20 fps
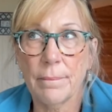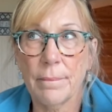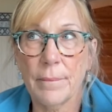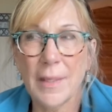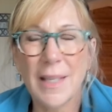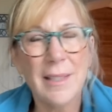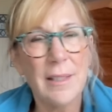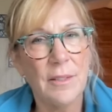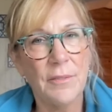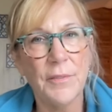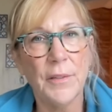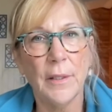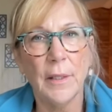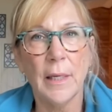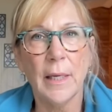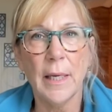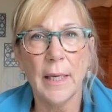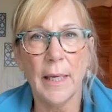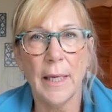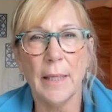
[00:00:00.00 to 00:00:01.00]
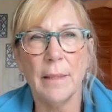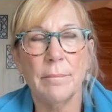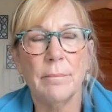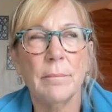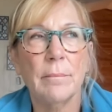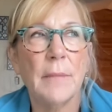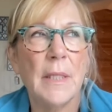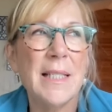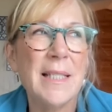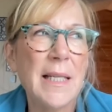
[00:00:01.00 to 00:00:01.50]
That's the feeling I get.
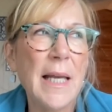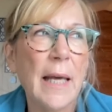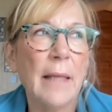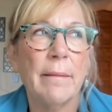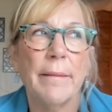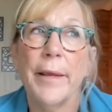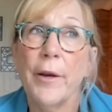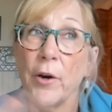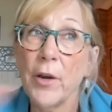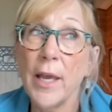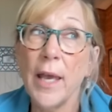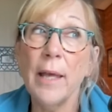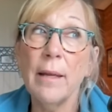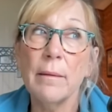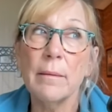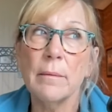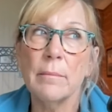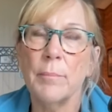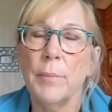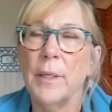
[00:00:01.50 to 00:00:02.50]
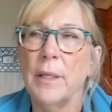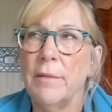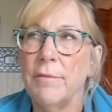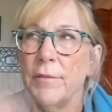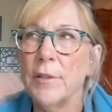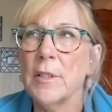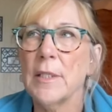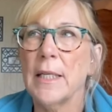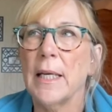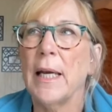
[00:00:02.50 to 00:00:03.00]
He's not there yet, but he
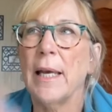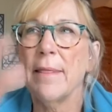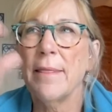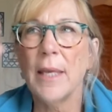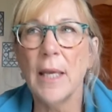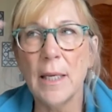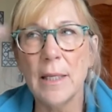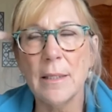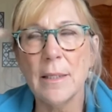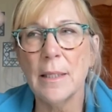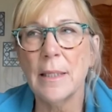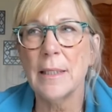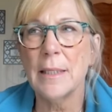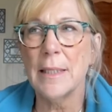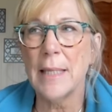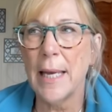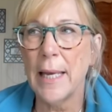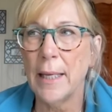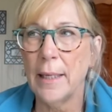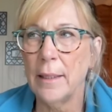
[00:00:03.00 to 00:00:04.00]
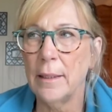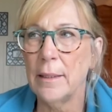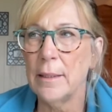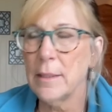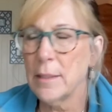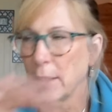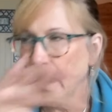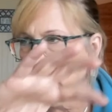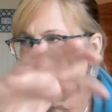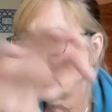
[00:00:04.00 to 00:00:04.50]
feels I think he's in his head.
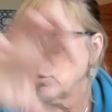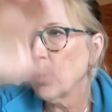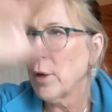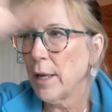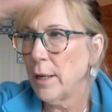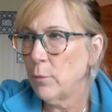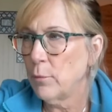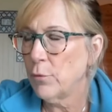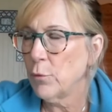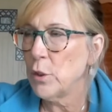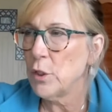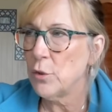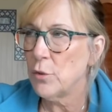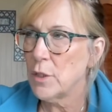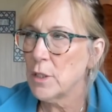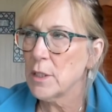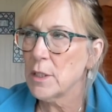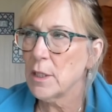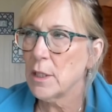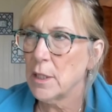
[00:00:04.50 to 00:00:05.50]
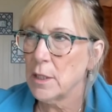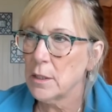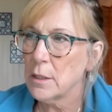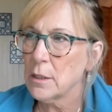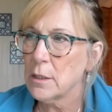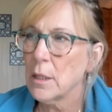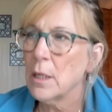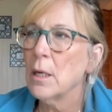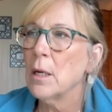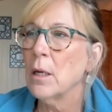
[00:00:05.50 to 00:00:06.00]
He's like, okay, if we do this and
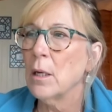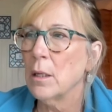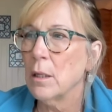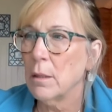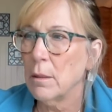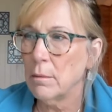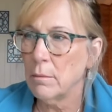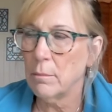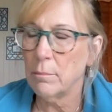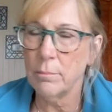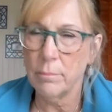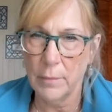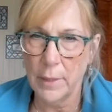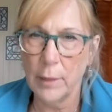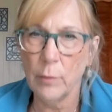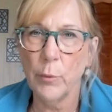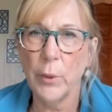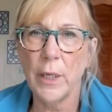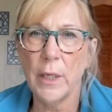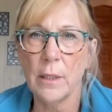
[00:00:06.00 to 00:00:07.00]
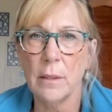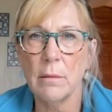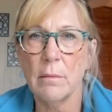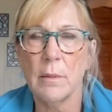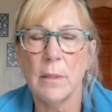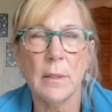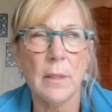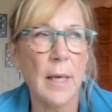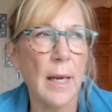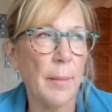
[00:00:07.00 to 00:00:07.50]
this, then we can
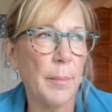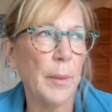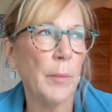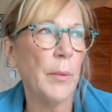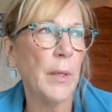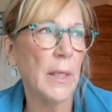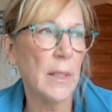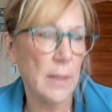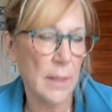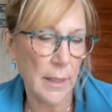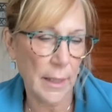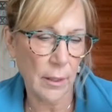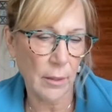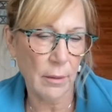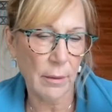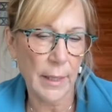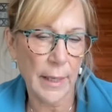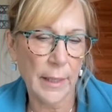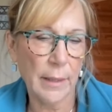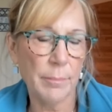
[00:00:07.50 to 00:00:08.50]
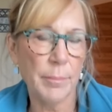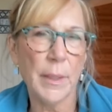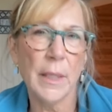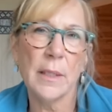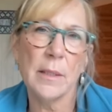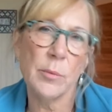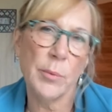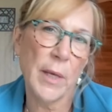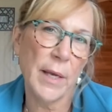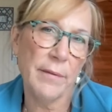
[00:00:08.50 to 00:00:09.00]
stop and we can say, all right,
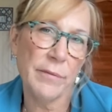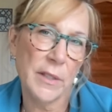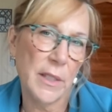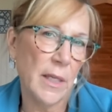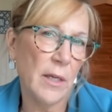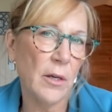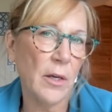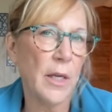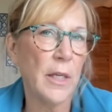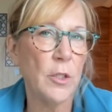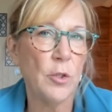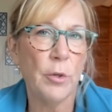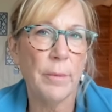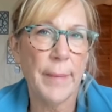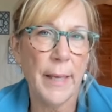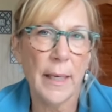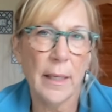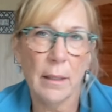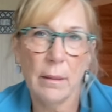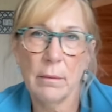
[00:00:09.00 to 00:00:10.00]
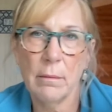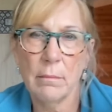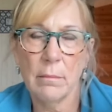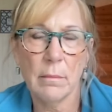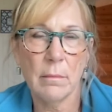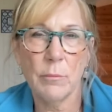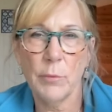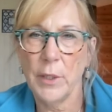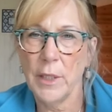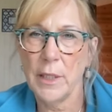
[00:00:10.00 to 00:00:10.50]
because we have to get our country back and
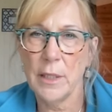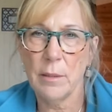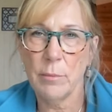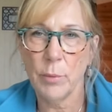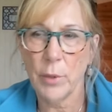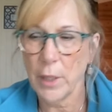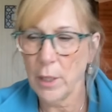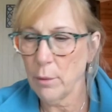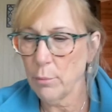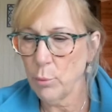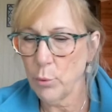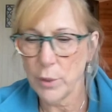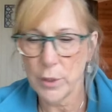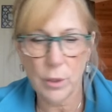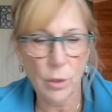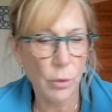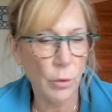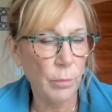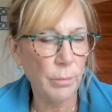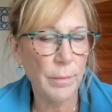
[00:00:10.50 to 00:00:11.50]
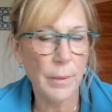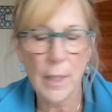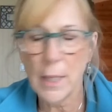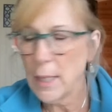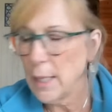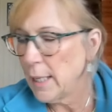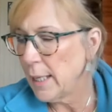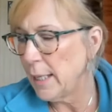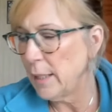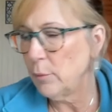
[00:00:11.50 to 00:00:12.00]
we need to bring our boys home
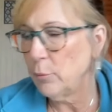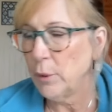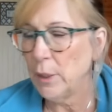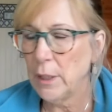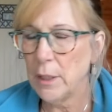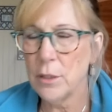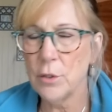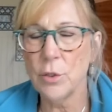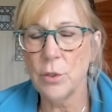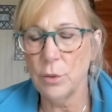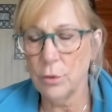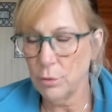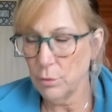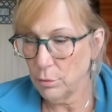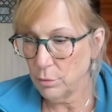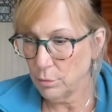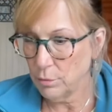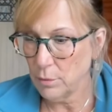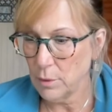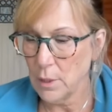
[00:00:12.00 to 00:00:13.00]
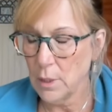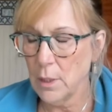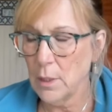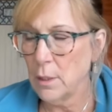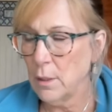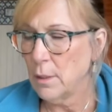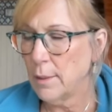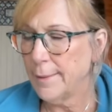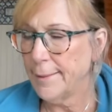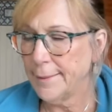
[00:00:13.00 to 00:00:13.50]
and we need to
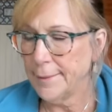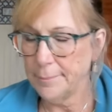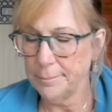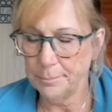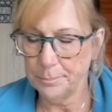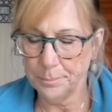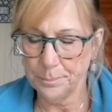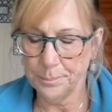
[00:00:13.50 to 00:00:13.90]
um,